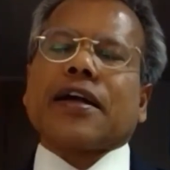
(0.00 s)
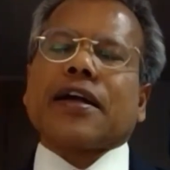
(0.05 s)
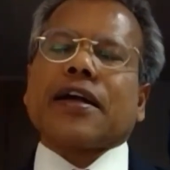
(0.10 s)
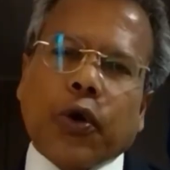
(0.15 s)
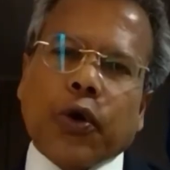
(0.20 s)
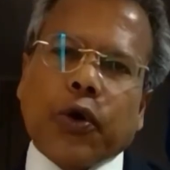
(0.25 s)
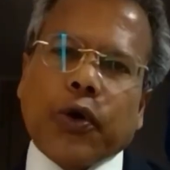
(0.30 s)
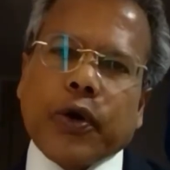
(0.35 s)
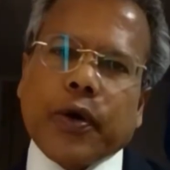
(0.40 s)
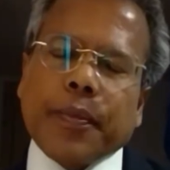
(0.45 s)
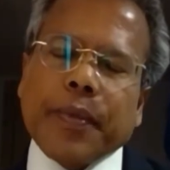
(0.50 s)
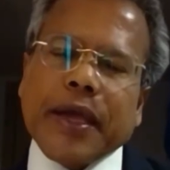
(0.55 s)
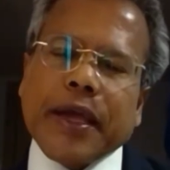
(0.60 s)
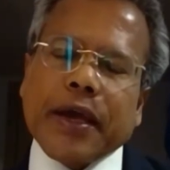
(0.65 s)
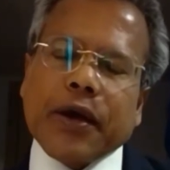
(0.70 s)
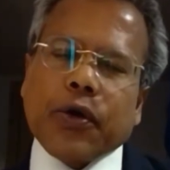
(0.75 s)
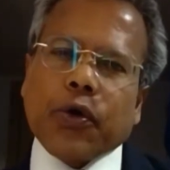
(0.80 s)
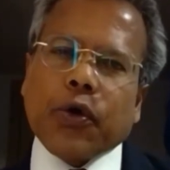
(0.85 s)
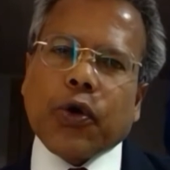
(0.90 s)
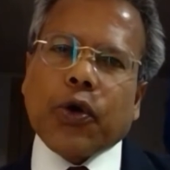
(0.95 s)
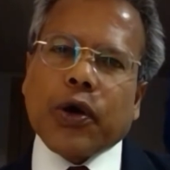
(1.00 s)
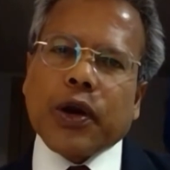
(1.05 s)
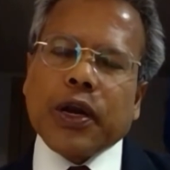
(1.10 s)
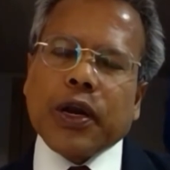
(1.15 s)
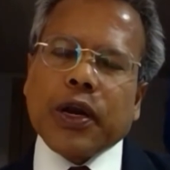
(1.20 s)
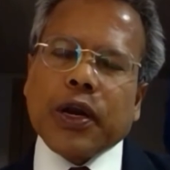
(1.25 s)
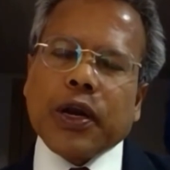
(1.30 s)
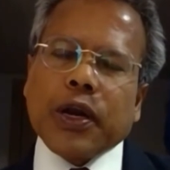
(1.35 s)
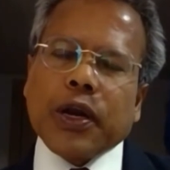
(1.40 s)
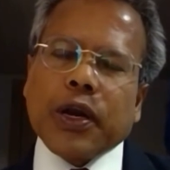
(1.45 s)

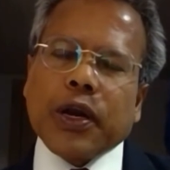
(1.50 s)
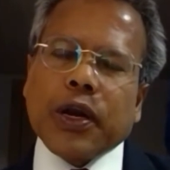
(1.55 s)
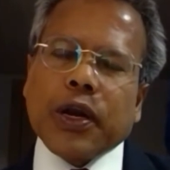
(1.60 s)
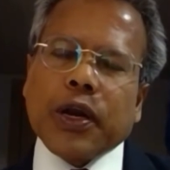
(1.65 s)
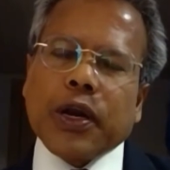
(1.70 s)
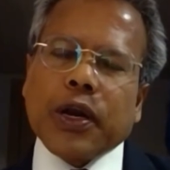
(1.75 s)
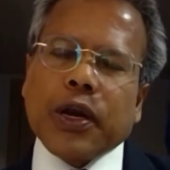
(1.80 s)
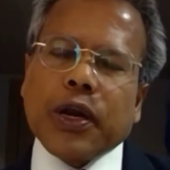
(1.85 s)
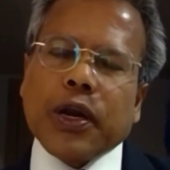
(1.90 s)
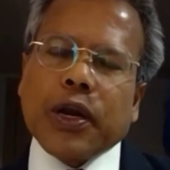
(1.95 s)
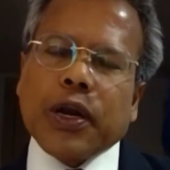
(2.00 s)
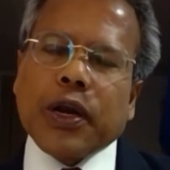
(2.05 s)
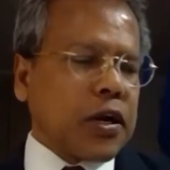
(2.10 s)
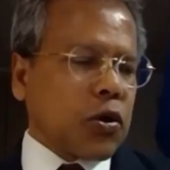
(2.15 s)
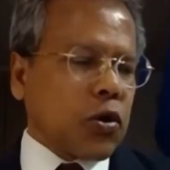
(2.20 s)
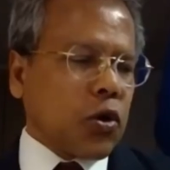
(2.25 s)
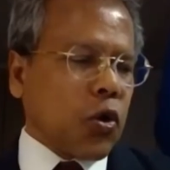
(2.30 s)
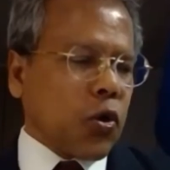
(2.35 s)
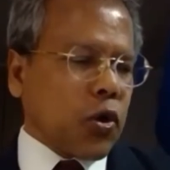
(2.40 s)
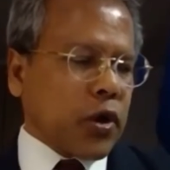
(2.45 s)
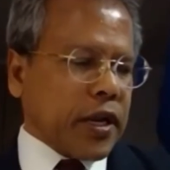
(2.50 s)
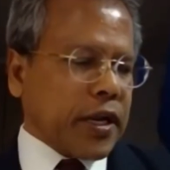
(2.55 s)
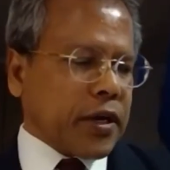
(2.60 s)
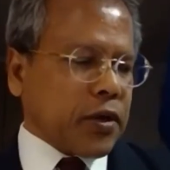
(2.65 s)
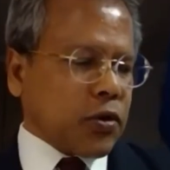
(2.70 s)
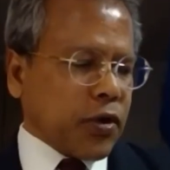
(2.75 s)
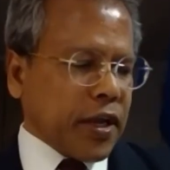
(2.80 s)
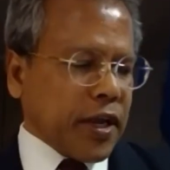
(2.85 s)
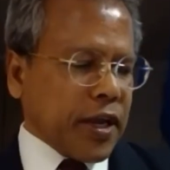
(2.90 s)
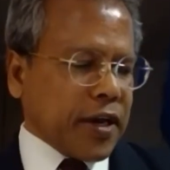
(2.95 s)
old imperial
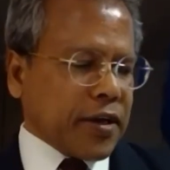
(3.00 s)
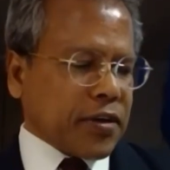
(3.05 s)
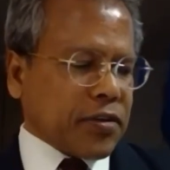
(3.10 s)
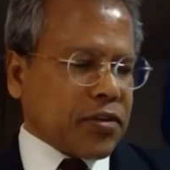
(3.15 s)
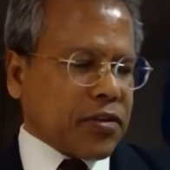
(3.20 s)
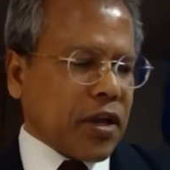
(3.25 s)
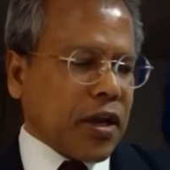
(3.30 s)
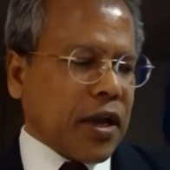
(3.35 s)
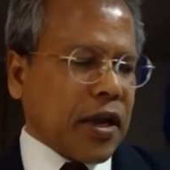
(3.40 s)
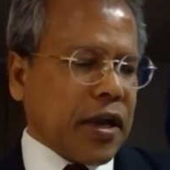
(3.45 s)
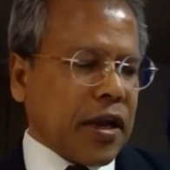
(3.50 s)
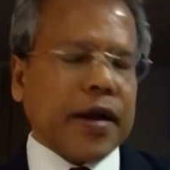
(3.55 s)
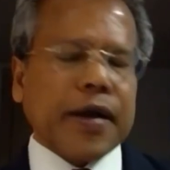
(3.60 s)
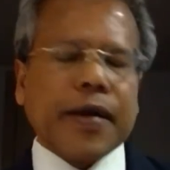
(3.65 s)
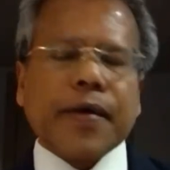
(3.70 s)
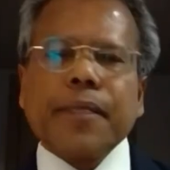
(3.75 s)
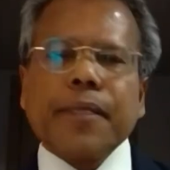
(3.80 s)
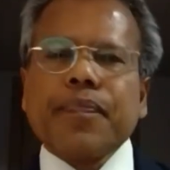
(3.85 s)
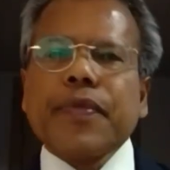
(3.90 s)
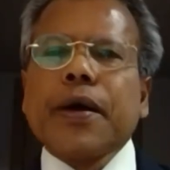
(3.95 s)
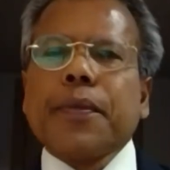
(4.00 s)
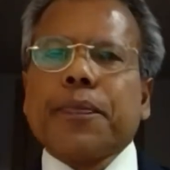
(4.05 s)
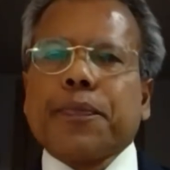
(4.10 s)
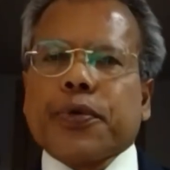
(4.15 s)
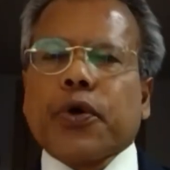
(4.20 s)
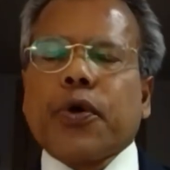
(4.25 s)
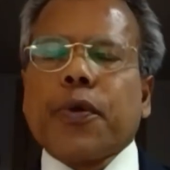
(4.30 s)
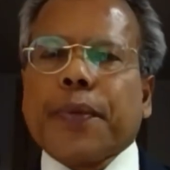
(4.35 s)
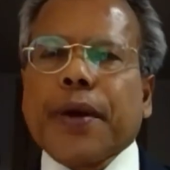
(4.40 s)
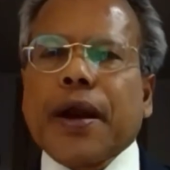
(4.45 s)
glory to its uh,
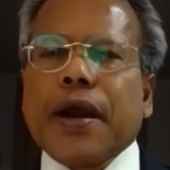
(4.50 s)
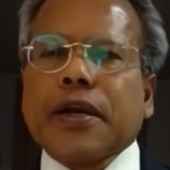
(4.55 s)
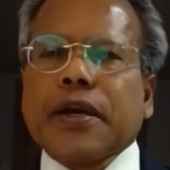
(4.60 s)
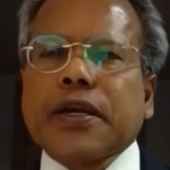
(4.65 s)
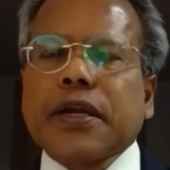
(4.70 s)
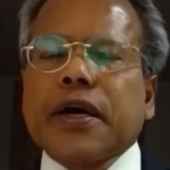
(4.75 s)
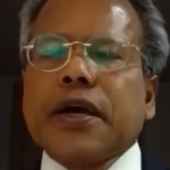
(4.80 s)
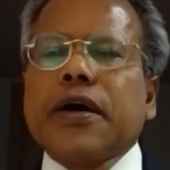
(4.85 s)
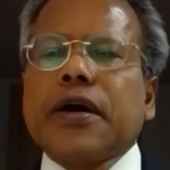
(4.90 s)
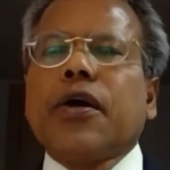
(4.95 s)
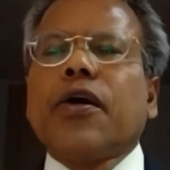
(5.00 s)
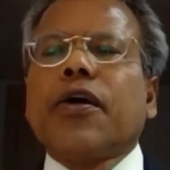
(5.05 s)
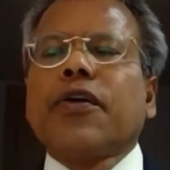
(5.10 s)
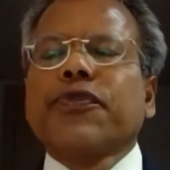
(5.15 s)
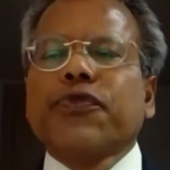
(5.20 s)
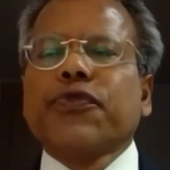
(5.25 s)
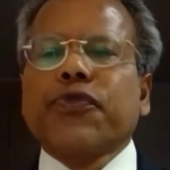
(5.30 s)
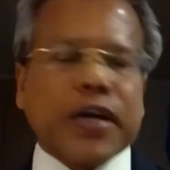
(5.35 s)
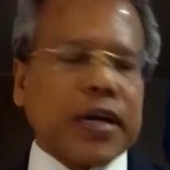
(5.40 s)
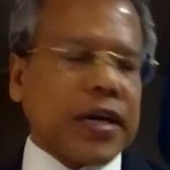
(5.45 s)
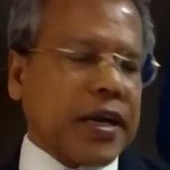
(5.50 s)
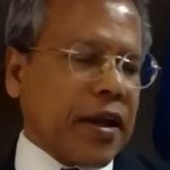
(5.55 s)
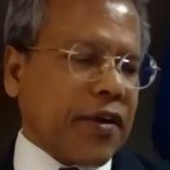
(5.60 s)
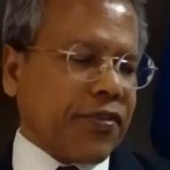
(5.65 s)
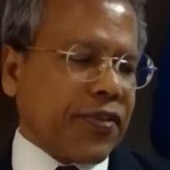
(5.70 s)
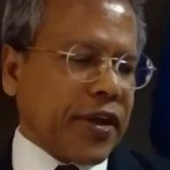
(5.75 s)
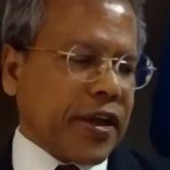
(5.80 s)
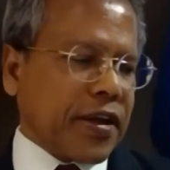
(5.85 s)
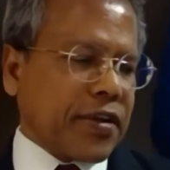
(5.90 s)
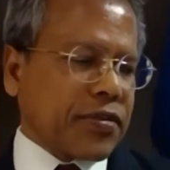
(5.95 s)
uh, of world
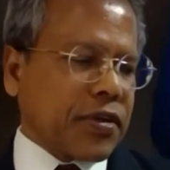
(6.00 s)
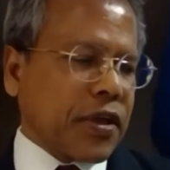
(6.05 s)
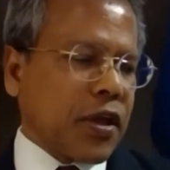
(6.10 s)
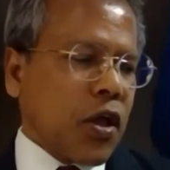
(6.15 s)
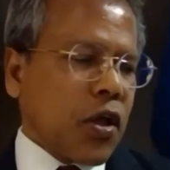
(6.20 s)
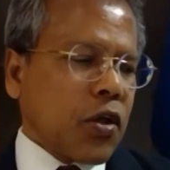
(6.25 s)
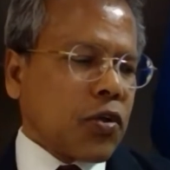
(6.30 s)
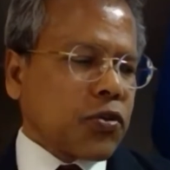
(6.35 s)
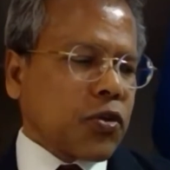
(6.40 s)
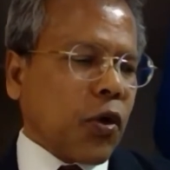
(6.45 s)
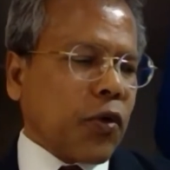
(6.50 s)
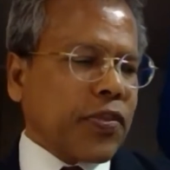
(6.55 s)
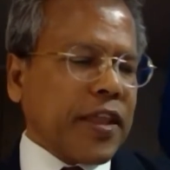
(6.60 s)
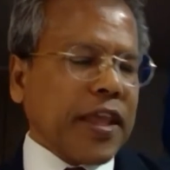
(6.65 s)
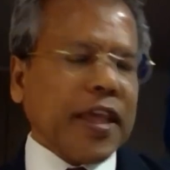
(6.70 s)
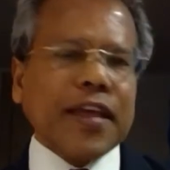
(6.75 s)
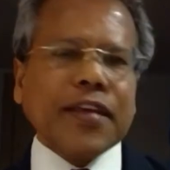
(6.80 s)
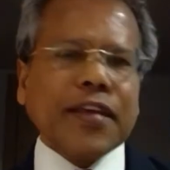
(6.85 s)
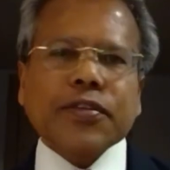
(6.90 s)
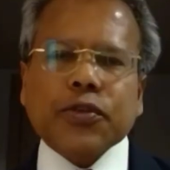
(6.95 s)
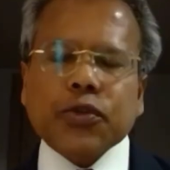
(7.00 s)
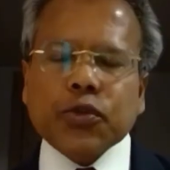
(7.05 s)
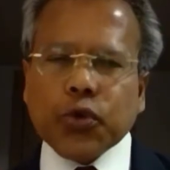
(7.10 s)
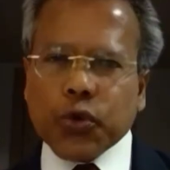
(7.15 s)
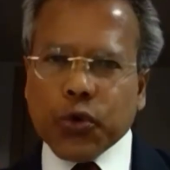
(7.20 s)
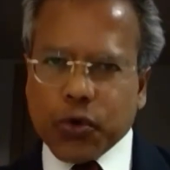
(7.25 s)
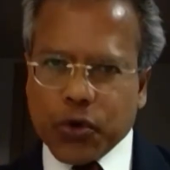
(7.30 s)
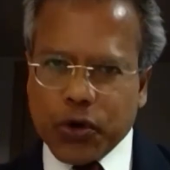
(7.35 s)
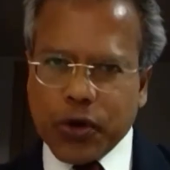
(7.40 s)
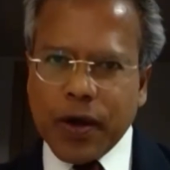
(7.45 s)
affairs. So these
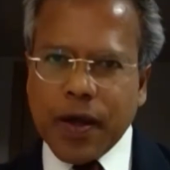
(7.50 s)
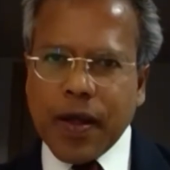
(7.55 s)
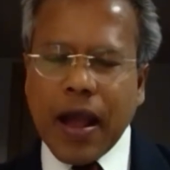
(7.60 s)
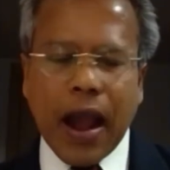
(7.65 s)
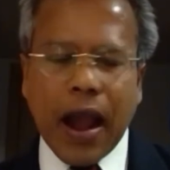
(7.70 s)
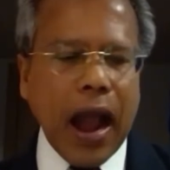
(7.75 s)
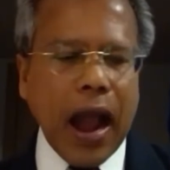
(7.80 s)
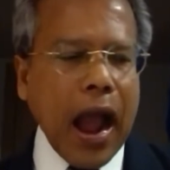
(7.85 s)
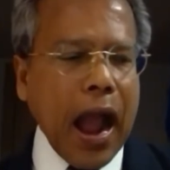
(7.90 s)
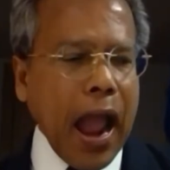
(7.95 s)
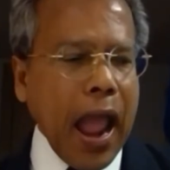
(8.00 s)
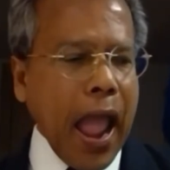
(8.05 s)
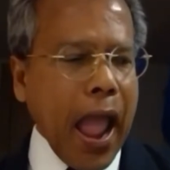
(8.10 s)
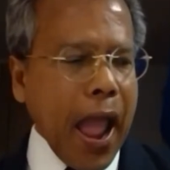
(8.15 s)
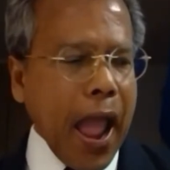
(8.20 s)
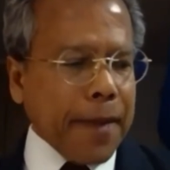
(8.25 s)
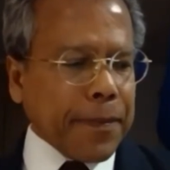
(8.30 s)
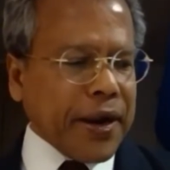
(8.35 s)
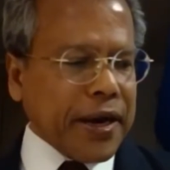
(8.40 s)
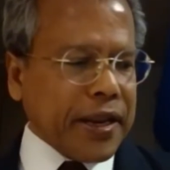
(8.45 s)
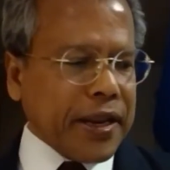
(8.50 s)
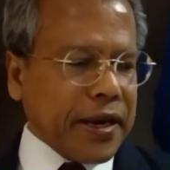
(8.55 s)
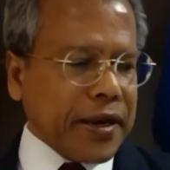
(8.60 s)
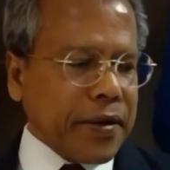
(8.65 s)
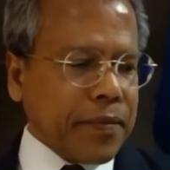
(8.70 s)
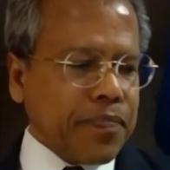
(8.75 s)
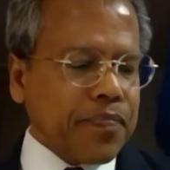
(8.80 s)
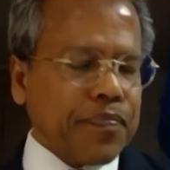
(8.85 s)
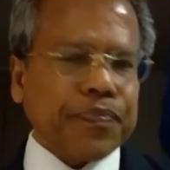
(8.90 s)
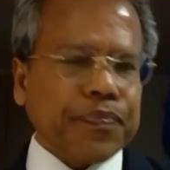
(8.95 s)
two are
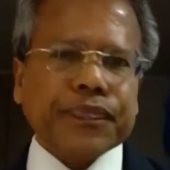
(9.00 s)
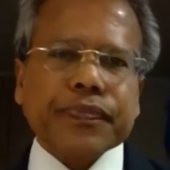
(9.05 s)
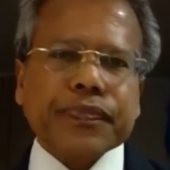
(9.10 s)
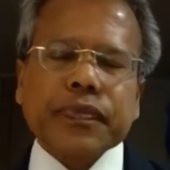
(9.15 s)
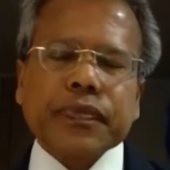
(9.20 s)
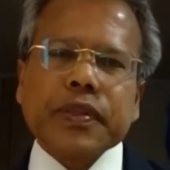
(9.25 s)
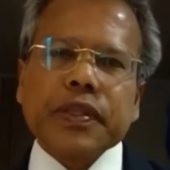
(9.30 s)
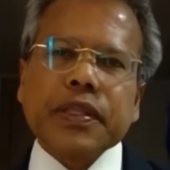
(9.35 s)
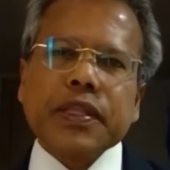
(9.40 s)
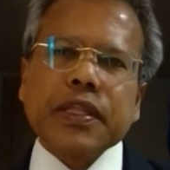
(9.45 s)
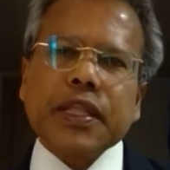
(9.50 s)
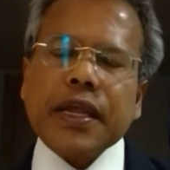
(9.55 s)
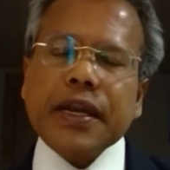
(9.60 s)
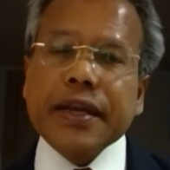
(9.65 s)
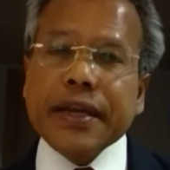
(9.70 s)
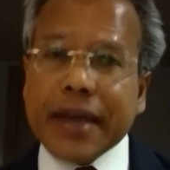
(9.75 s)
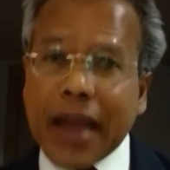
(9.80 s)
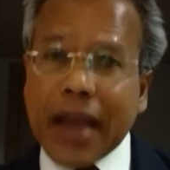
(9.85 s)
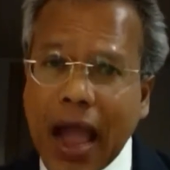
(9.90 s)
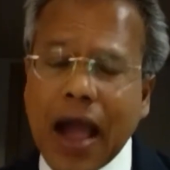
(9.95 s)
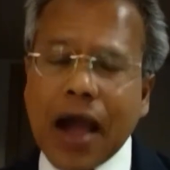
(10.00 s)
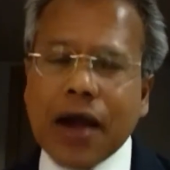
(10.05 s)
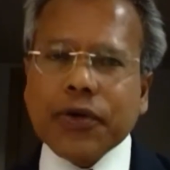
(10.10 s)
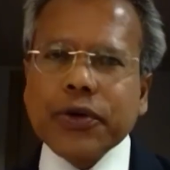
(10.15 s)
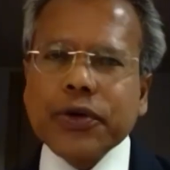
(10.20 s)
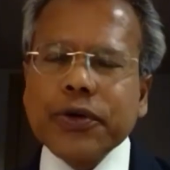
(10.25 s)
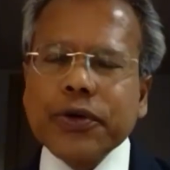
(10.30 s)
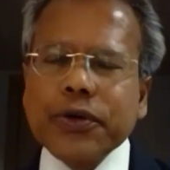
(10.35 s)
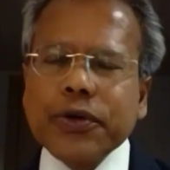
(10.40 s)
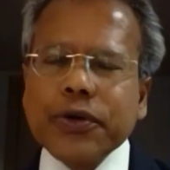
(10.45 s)
happening
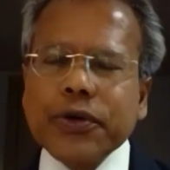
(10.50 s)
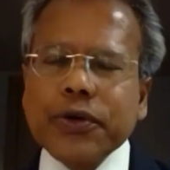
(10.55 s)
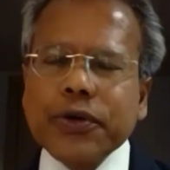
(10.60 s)
now